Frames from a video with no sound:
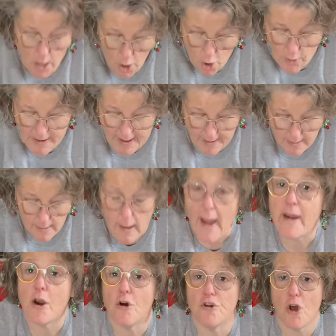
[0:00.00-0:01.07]
Okay, I
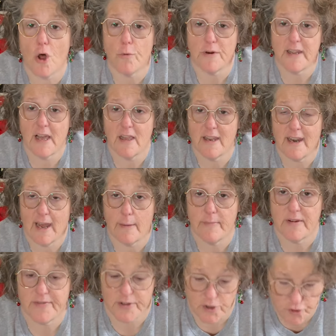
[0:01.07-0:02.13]
know y'all were yelling at me
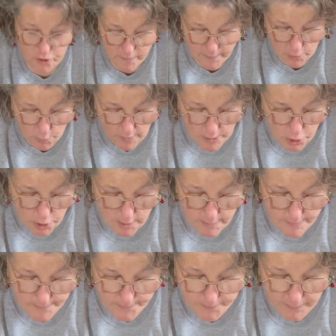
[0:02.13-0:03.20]
for the trivia question.